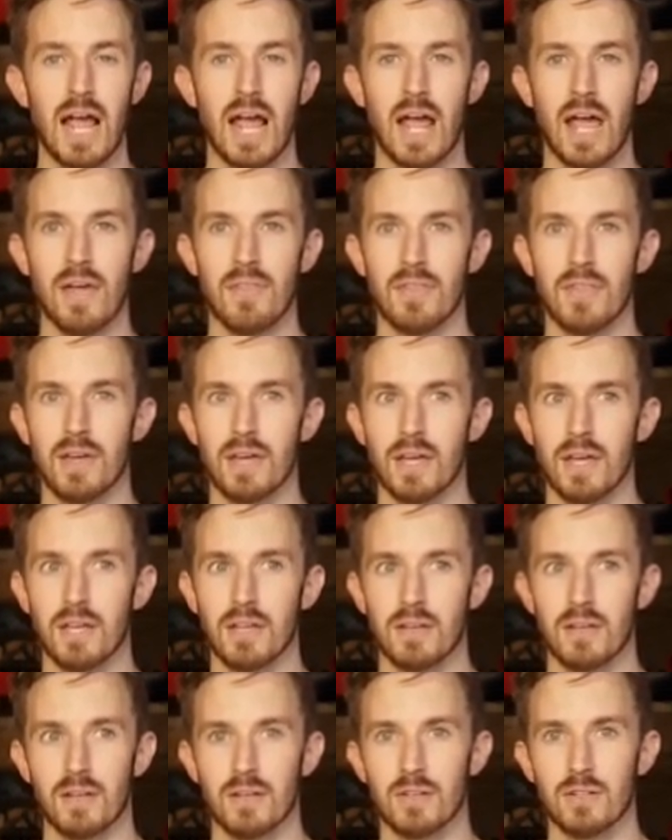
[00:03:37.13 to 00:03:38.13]
And
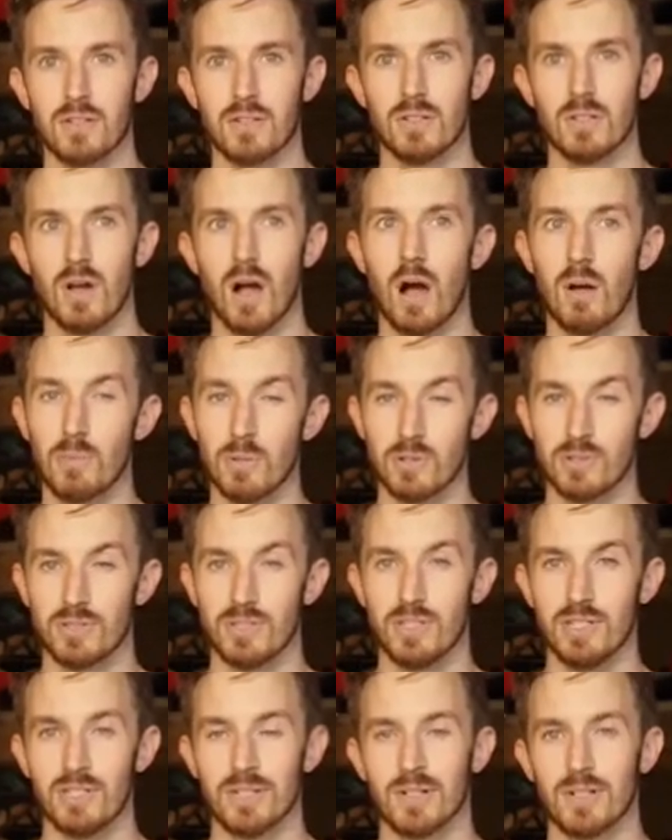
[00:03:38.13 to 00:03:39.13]
then,
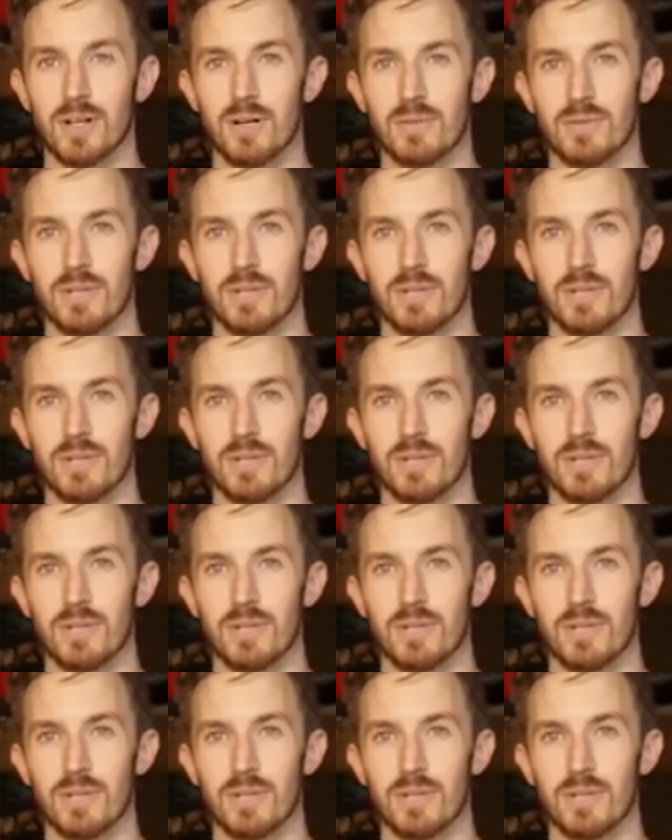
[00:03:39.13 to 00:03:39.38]
almost a year